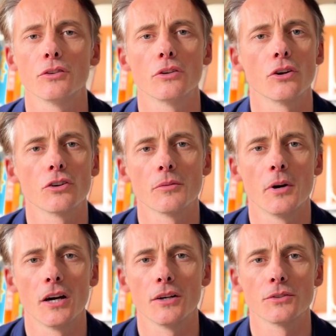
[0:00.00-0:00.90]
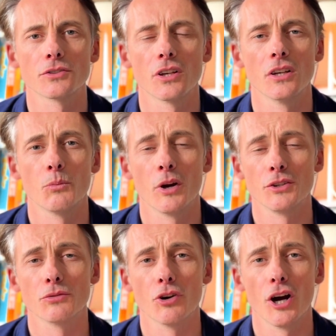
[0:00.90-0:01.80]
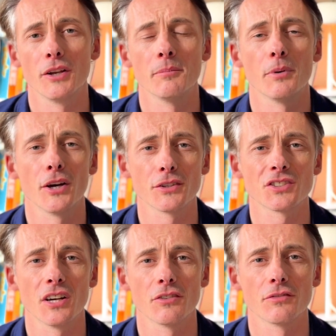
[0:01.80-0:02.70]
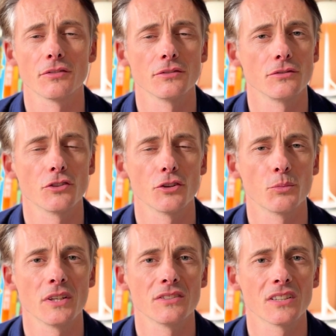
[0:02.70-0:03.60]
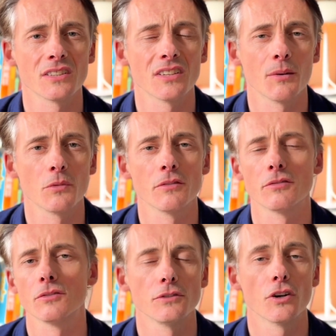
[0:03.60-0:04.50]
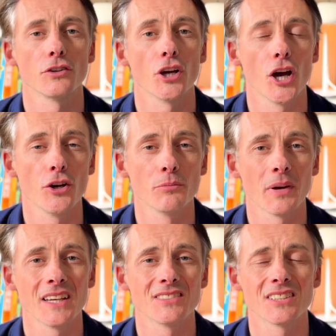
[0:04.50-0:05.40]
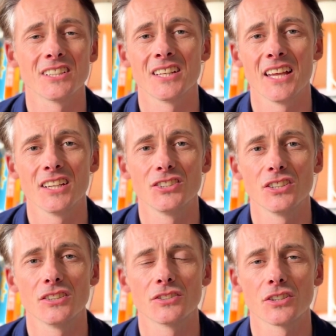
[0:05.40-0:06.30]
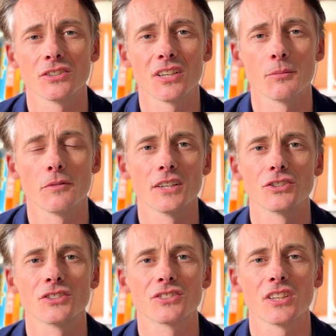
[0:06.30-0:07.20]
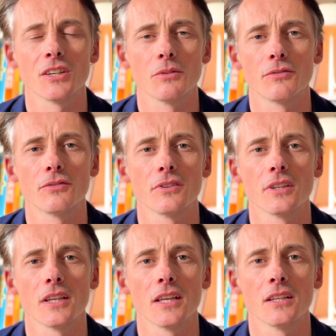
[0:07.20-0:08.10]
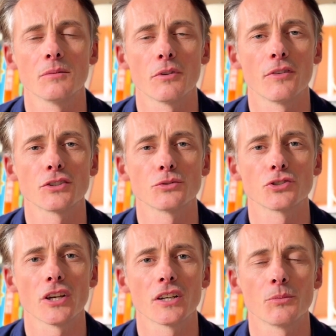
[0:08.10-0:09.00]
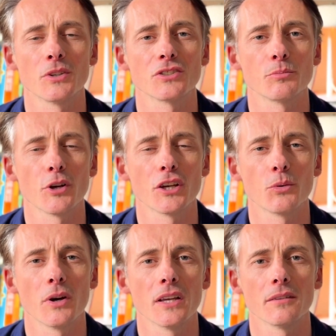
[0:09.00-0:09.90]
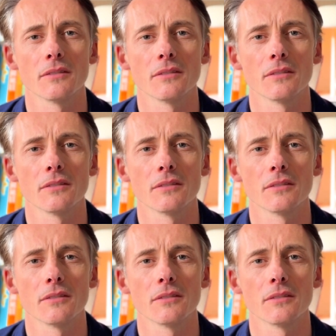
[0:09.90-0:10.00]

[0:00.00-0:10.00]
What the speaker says: doing longer miles when you're riding by yourself. You've got the wind to contend with, you've got your own pacing and energy to contend with. As you can see in professional cycling, when there's a breakaway,